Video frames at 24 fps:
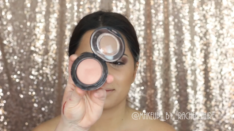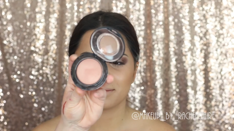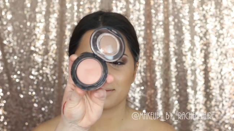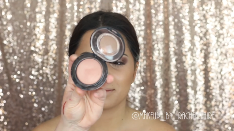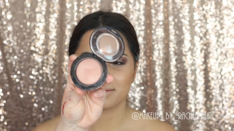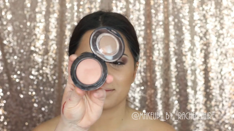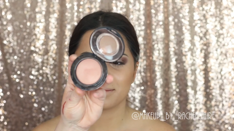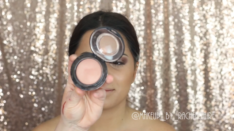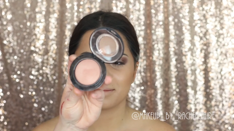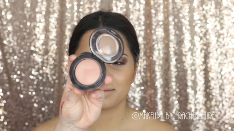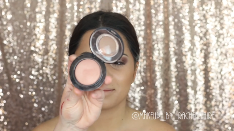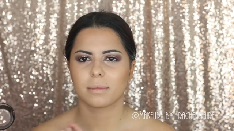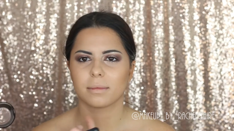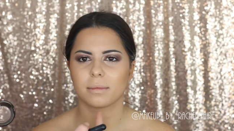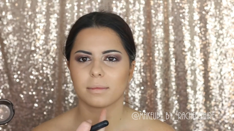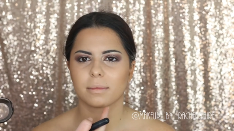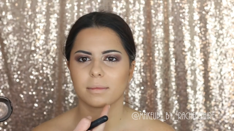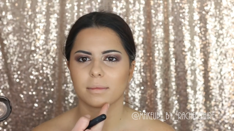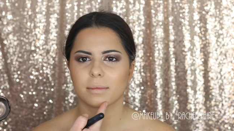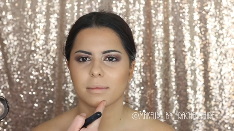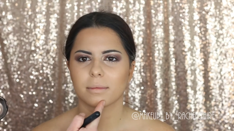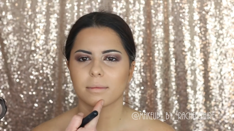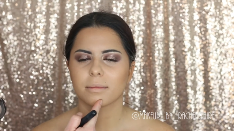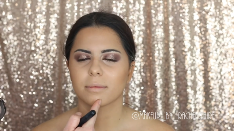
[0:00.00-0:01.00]

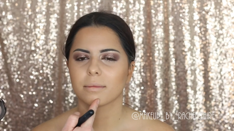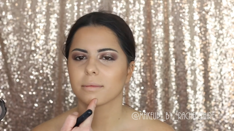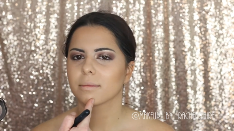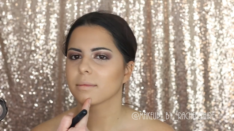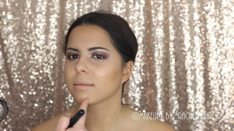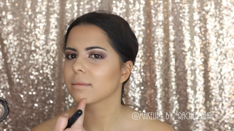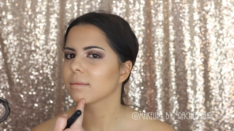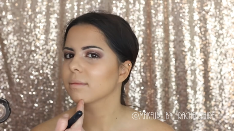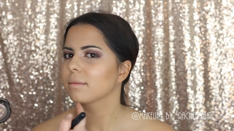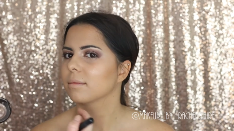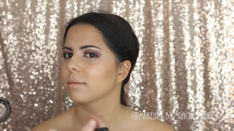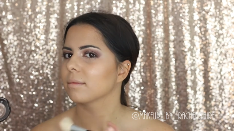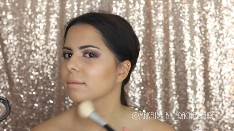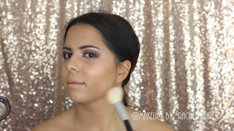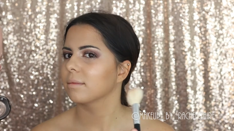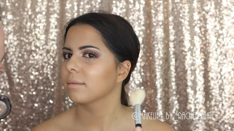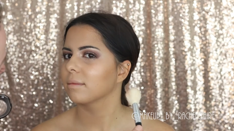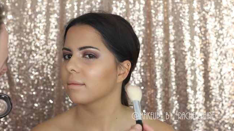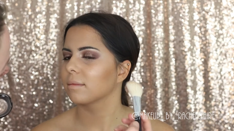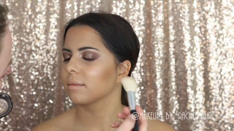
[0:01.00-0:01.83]
Nobody speaks.